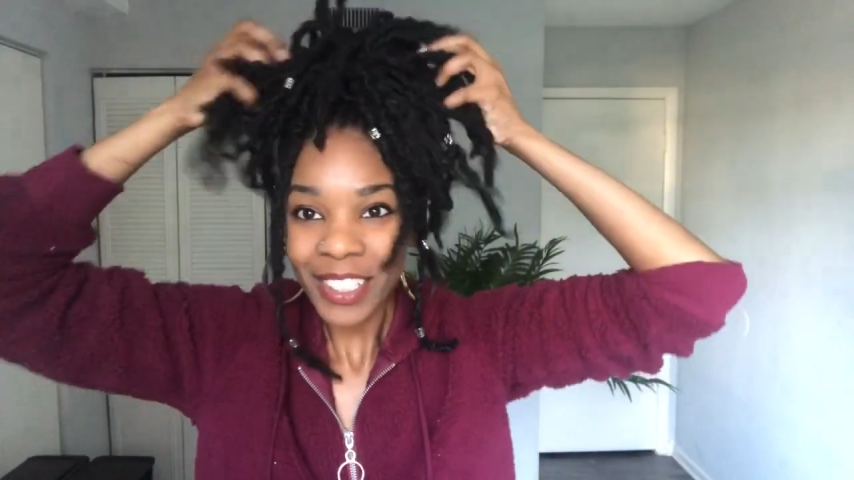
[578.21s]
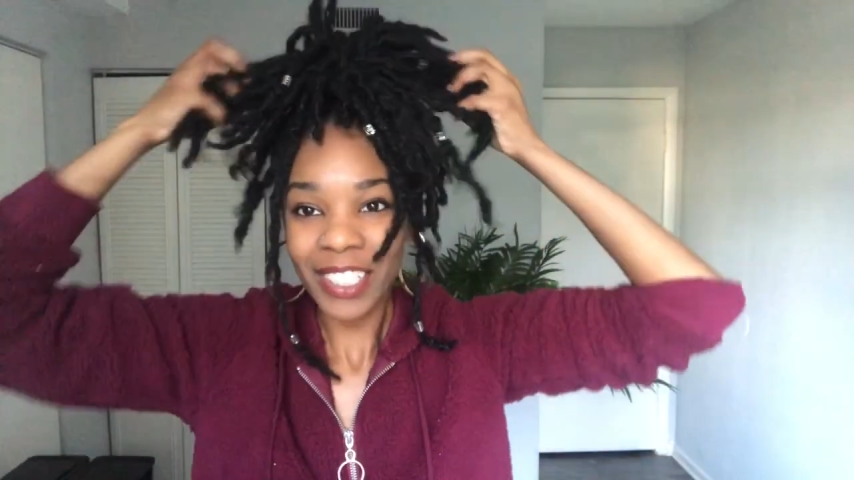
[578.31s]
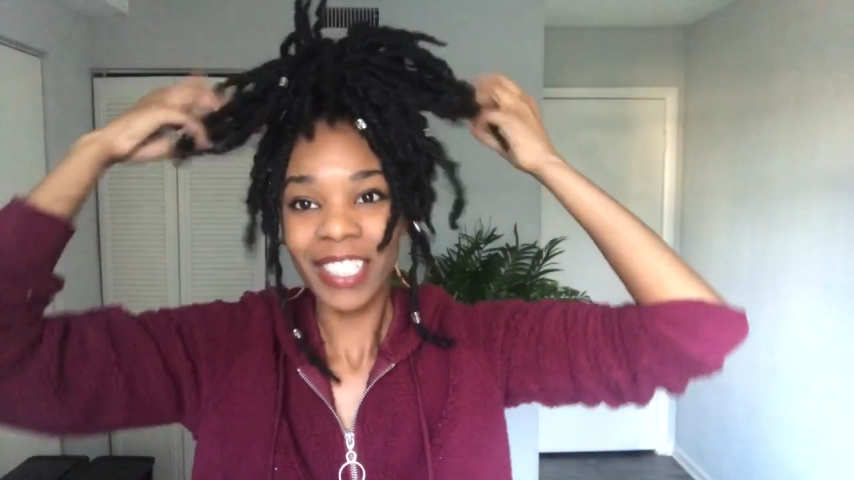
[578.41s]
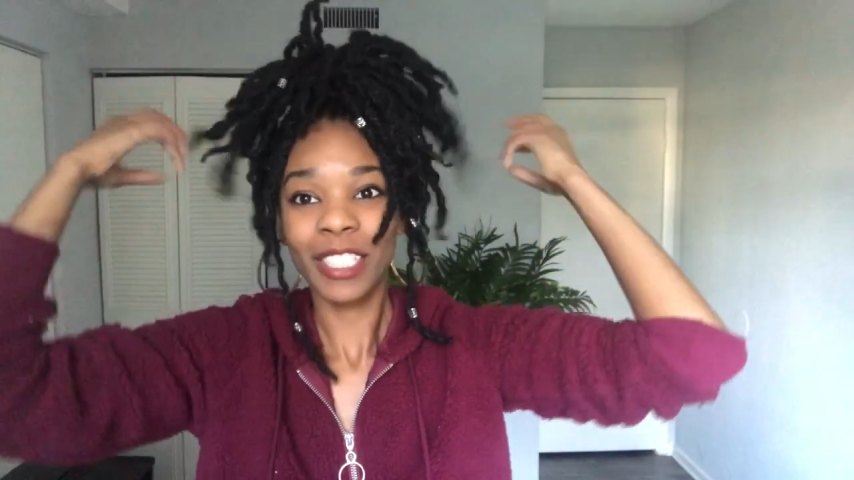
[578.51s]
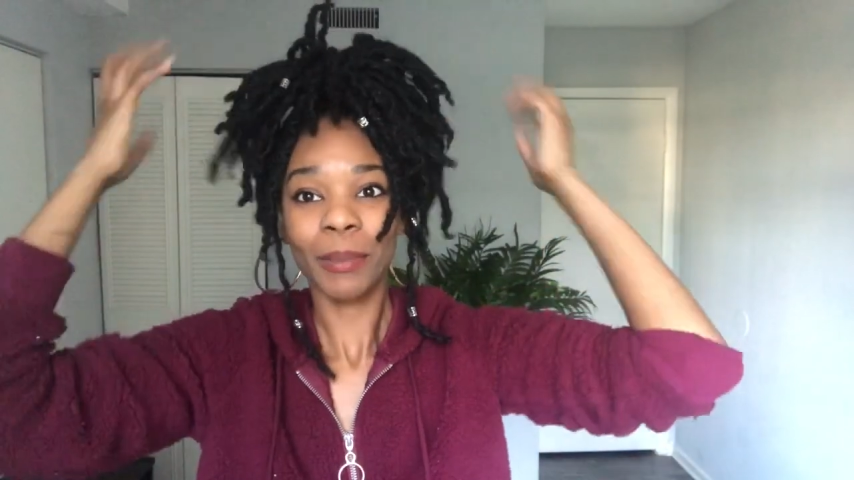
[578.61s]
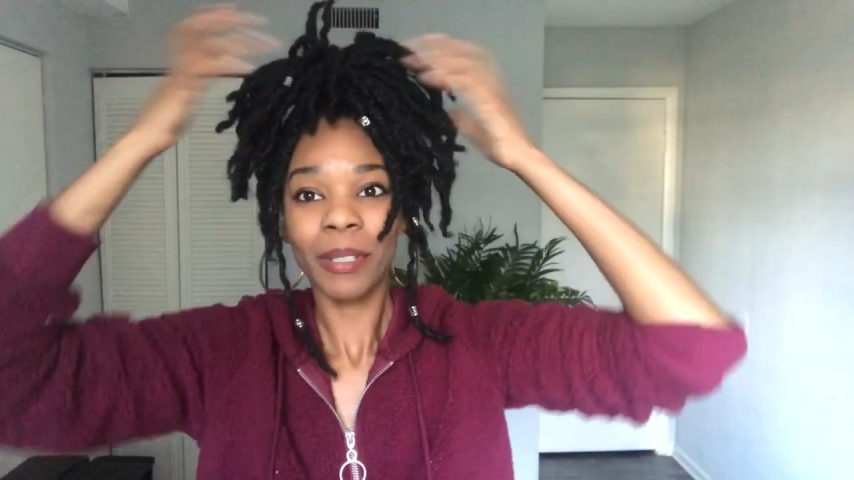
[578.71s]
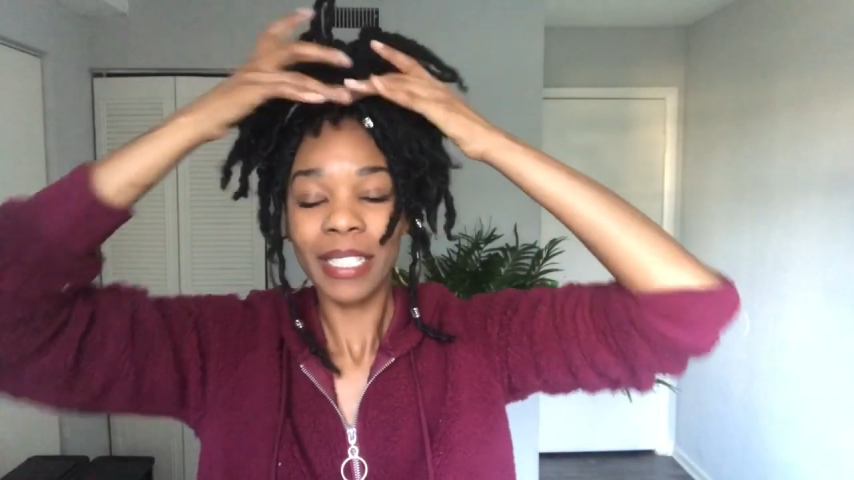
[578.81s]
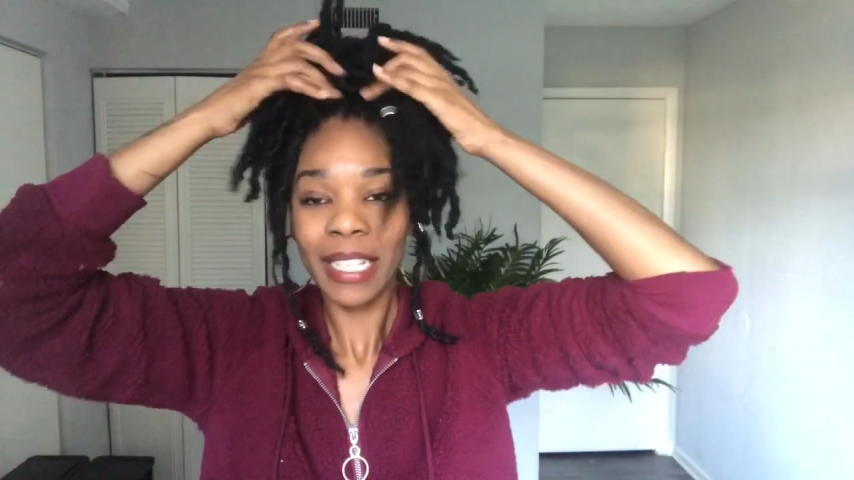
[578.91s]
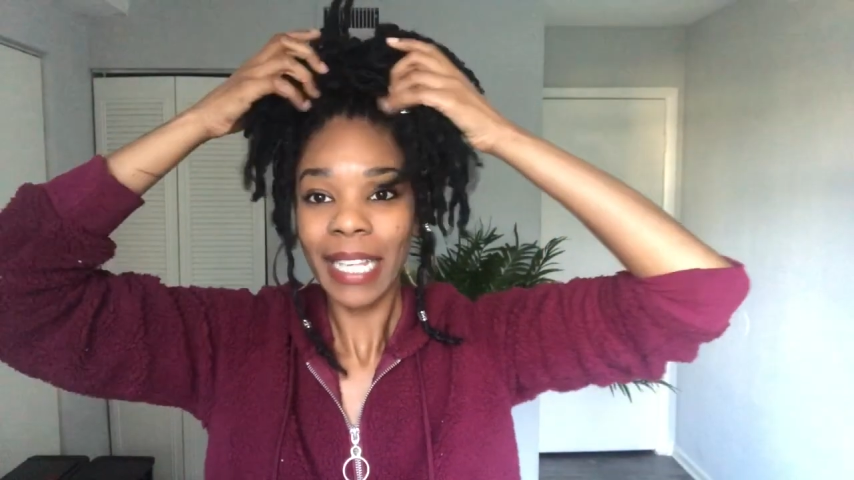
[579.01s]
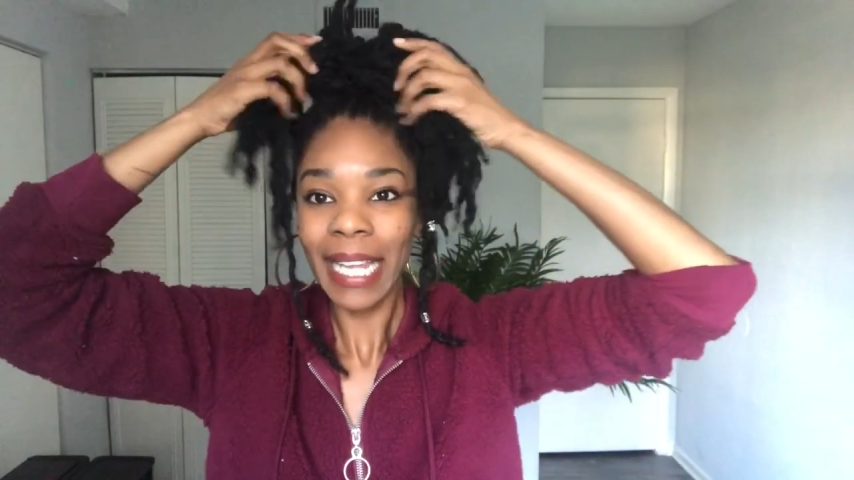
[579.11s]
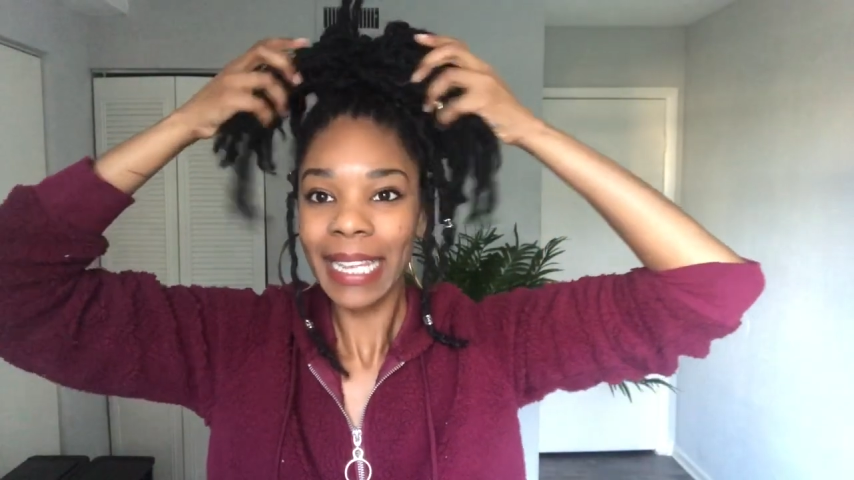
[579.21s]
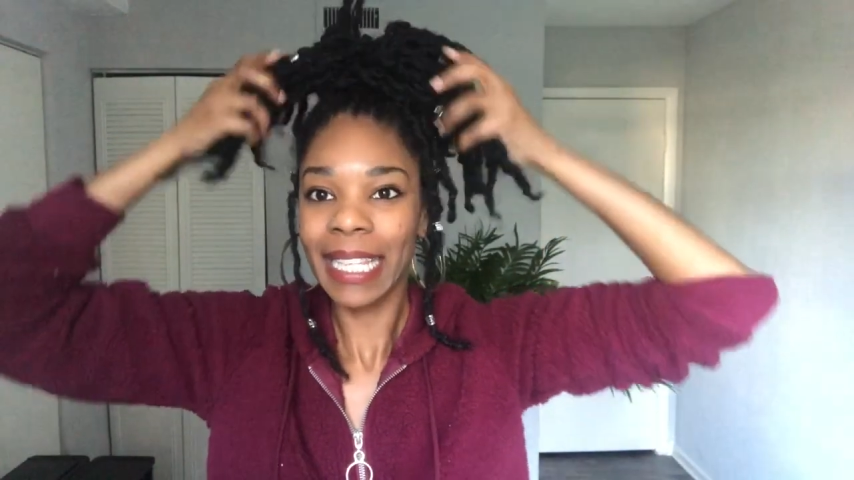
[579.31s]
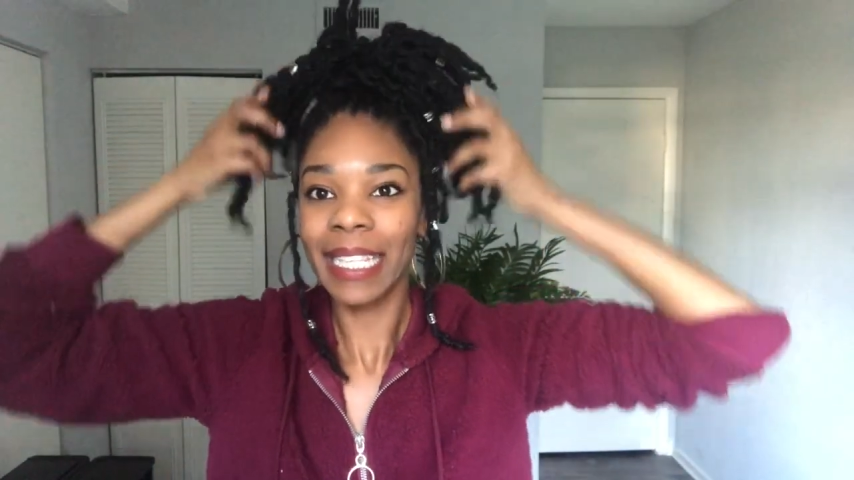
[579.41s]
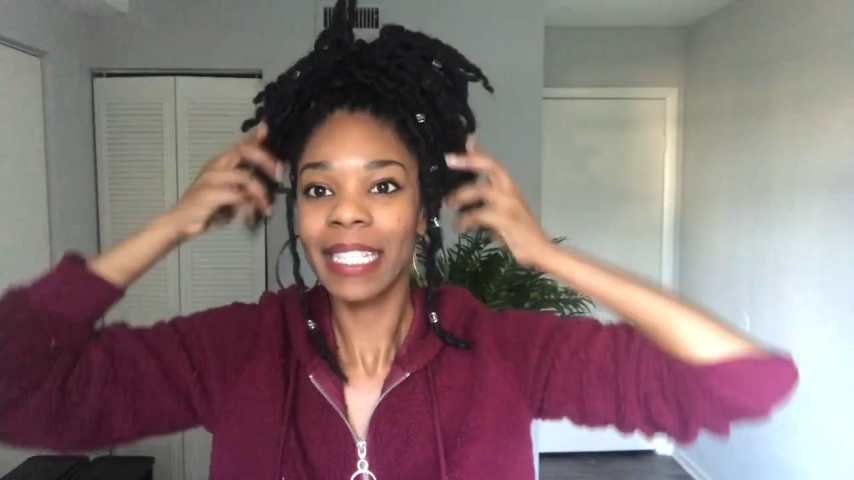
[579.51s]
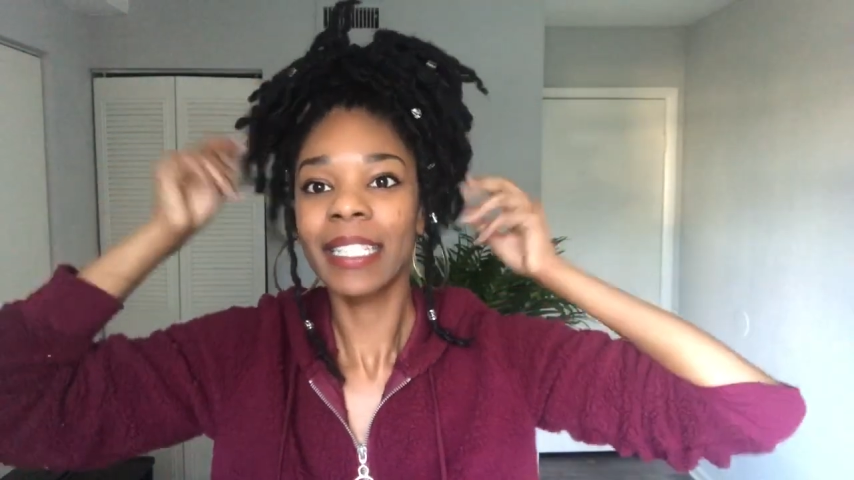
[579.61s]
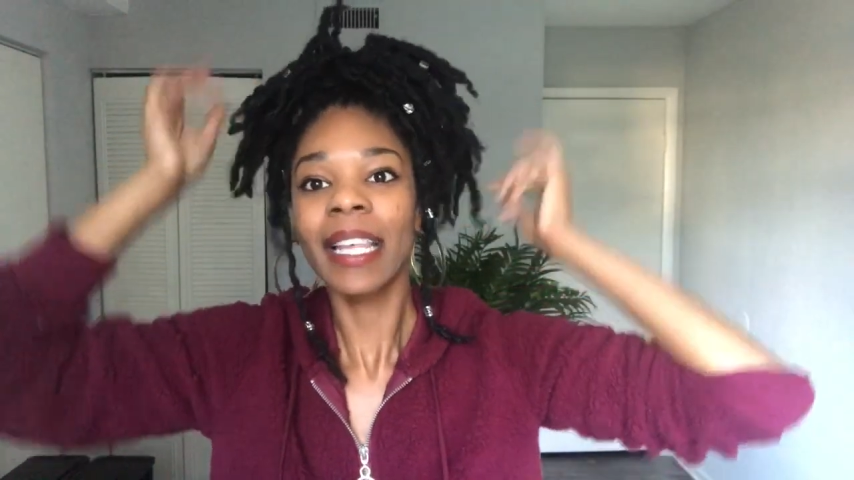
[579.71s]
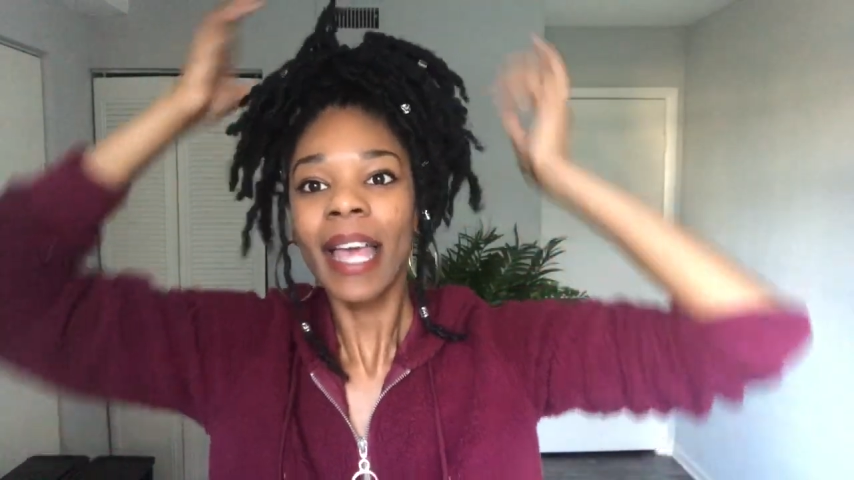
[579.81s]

should get your ponytail like this,